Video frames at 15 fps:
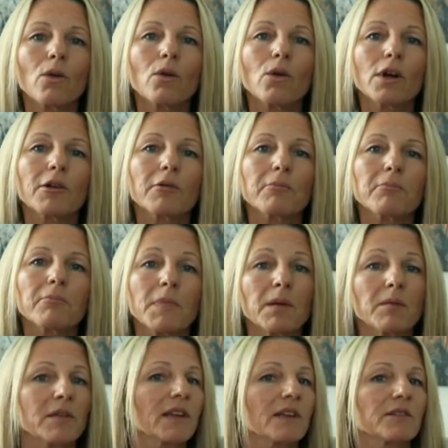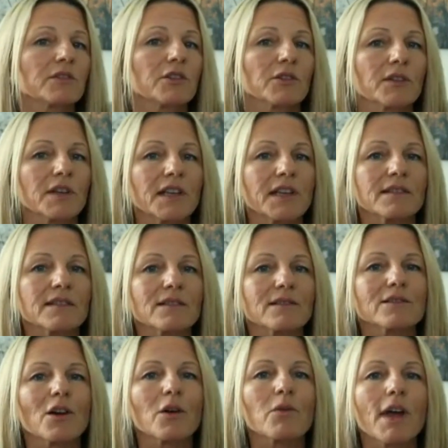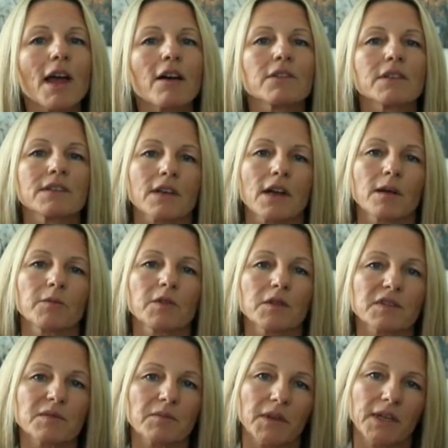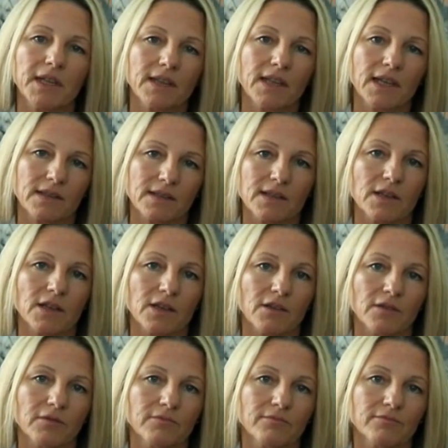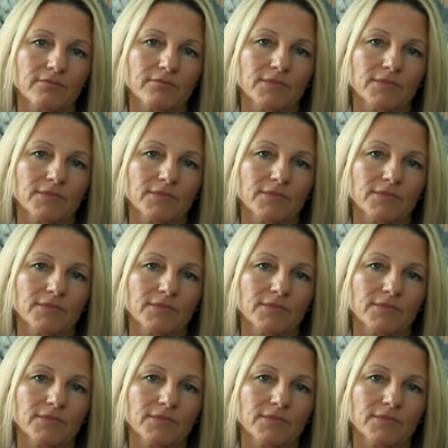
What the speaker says: Or maybe the attorneys don't have the time to explain things to you.